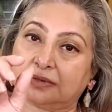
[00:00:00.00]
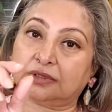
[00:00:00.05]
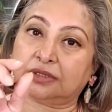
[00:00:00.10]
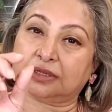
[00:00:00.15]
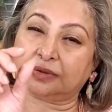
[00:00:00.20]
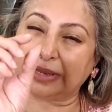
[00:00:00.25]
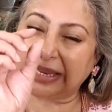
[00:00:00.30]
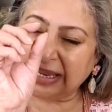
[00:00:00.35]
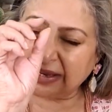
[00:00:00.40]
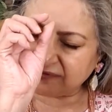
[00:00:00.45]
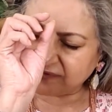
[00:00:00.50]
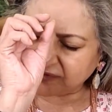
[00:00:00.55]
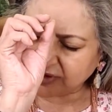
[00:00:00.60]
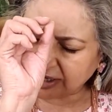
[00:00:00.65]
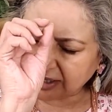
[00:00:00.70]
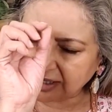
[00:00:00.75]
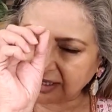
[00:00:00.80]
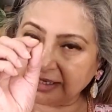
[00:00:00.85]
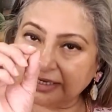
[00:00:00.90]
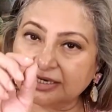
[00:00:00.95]
the
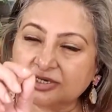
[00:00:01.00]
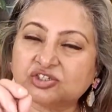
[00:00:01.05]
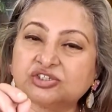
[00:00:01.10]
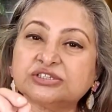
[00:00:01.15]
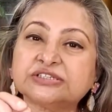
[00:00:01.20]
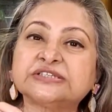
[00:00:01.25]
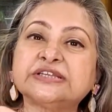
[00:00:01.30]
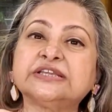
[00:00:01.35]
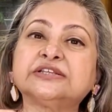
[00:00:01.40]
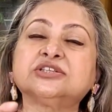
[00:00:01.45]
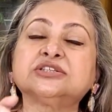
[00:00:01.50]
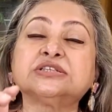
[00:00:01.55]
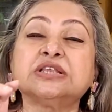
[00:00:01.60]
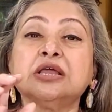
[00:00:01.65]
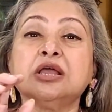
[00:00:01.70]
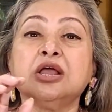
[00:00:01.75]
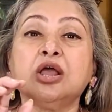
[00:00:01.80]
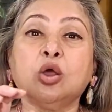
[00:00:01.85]
very initial stages